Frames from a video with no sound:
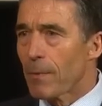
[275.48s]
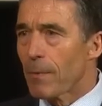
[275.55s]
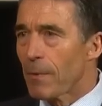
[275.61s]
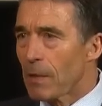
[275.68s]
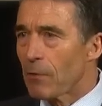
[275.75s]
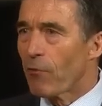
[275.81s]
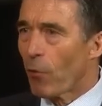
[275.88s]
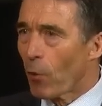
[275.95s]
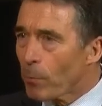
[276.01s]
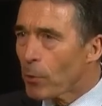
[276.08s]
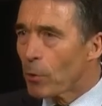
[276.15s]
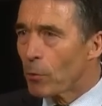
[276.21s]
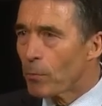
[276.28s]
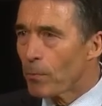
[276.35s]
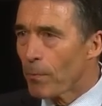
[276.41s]
inform
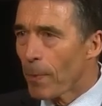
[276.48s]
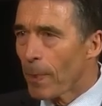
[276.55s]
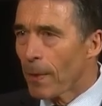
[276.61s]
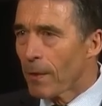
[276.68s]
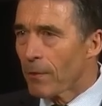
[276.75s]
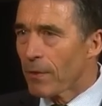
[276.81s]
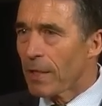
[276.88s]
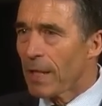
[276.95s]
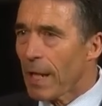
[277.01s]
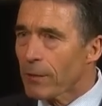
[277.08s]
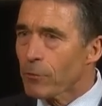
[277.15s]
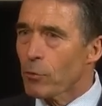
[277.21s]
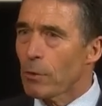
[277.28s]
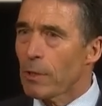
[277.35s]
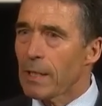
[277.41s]
you that
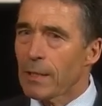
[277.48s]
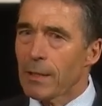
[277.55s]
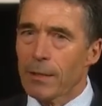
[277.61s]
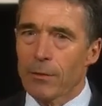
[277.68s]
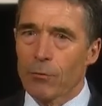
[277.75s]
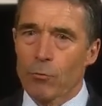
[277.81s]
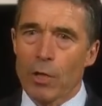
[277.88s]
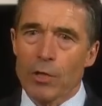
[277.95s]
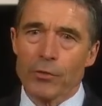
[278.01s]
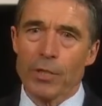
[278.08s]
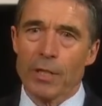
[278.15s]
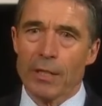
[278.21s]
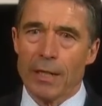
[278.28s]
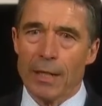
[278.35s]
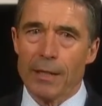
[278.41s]
actually
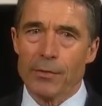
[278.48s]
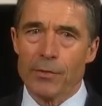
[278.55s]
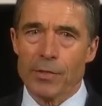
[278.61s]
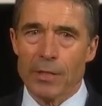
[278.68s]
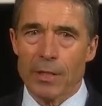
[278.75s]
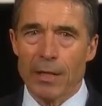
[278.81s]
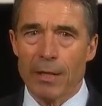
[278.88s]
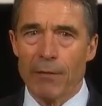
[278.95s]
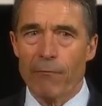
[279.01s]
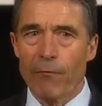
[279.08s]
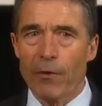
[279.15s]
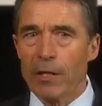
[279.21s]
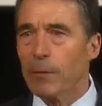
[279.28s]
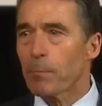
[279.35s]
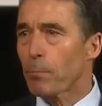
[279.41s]
Russia has a
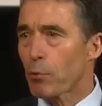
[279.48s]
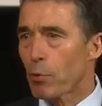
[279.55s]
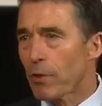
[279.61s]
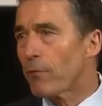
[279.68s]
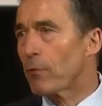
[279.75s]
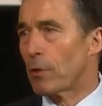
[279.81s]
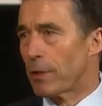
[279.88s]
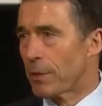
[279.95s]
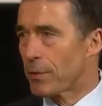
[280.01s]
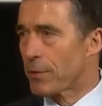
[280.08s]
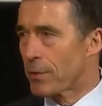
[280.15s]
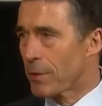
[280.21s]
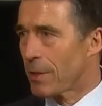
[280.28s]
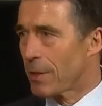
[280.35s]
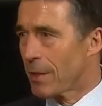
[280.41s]
very privileged